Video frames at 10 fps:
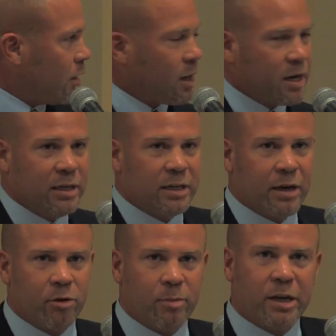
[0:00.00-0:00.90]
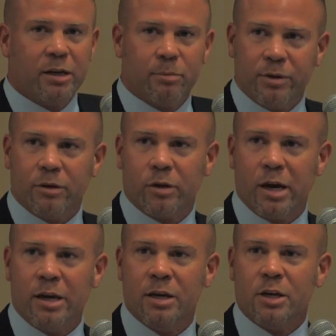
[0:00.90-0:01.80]
i.e. everybody up here,
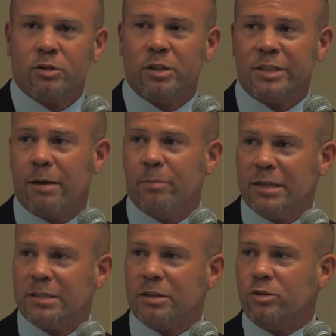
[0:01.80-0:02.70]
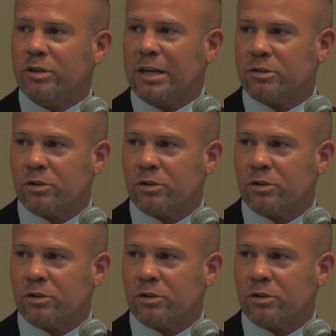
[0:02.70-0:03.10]
okay? So does that make sense to you guys?